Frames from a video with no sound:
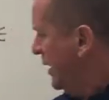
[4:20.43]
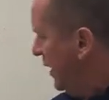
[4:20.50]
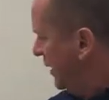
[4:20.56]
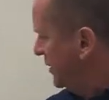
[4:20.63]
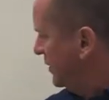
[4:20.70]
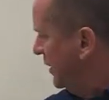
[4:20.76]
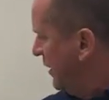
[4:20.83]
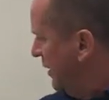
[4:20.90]

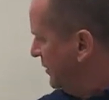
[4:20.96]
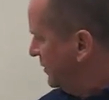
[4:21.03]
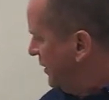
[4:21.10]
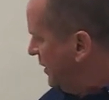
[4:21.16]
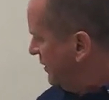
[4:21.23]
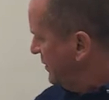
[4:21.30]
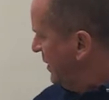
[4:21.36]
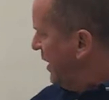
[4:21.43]
It's
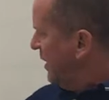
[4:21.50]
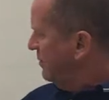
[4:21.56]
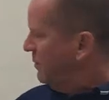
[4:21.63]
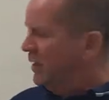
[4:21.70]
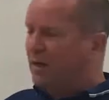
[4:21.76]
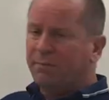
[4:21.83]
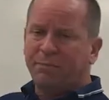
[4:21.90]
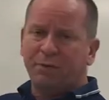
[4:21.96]
a
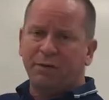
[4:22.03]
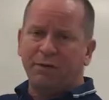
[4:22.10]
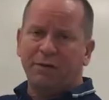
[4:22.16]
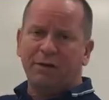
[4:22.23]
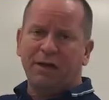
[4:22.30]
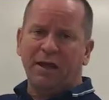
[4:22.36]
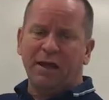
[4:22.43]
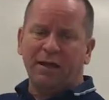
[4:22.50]
10-minute
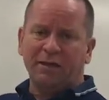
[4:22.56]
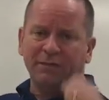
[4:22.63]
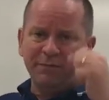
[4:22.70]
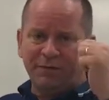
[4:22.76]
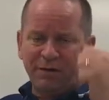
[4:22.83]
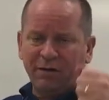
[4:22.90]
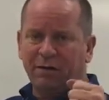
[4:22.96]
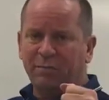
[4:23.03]
period at the
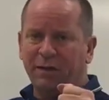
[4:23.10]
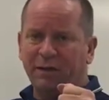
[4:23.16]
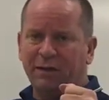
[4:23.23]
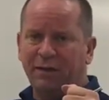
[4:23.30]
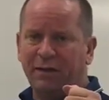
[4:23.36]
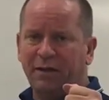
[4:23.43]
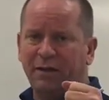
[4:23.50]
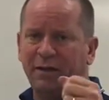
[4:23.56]
very
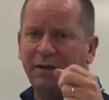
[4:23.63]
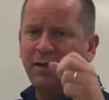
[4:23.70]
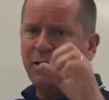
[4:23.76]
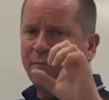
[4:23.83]
beginning,